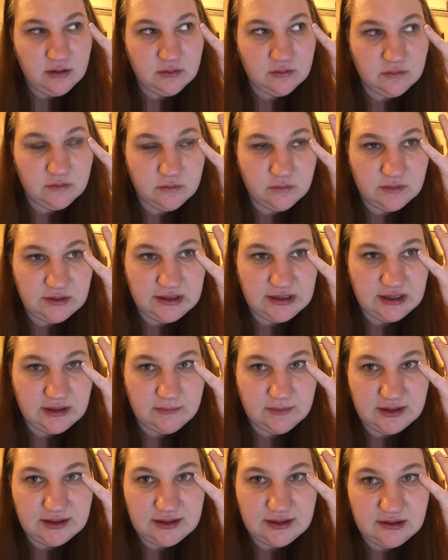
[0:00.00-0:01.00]
reading
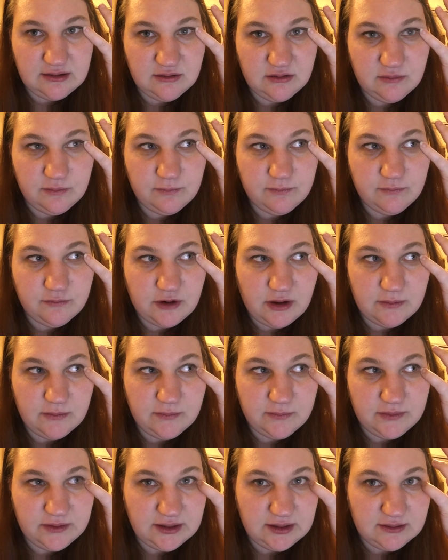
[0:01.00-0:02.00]
my Kindle
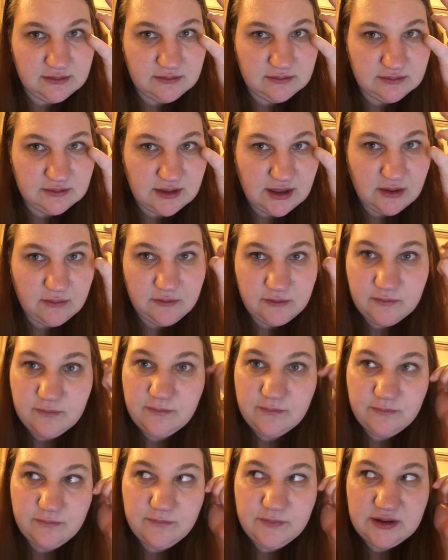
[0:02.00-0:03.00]
probably. That would
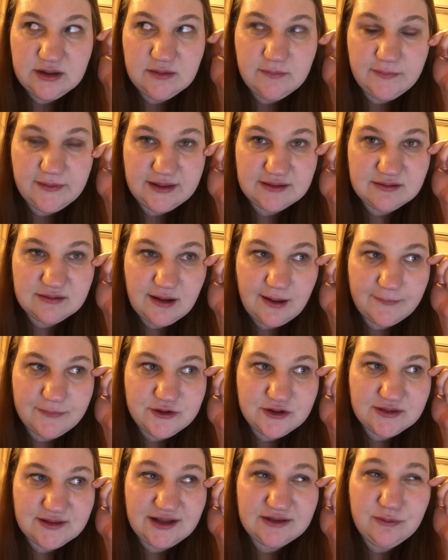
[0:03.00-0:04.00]
be the best
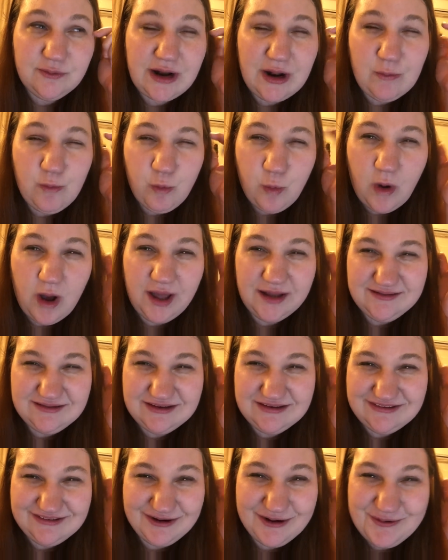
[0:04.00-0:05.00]
option. That's what I want
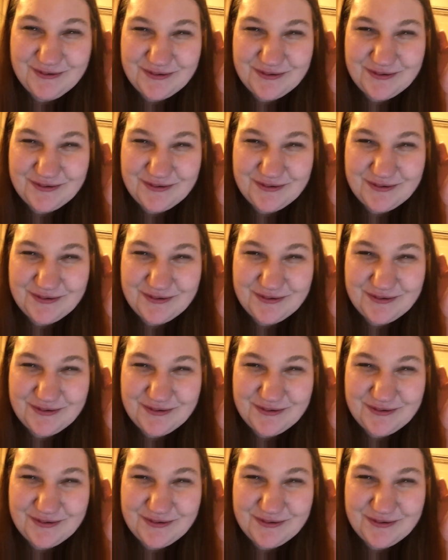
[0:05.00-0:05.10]
to do